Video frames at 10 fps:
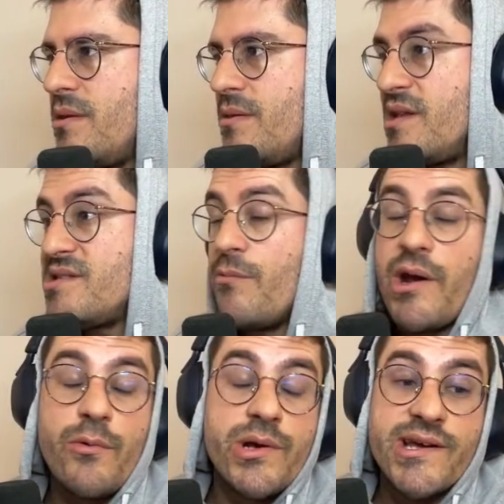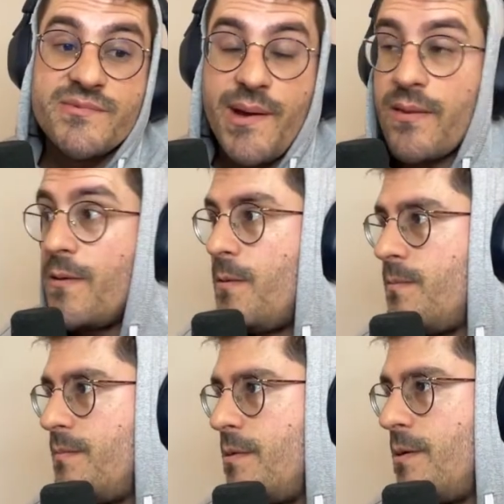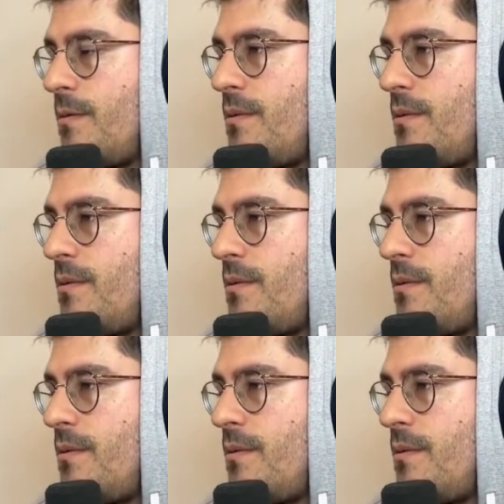That's what I would expect, though. You know.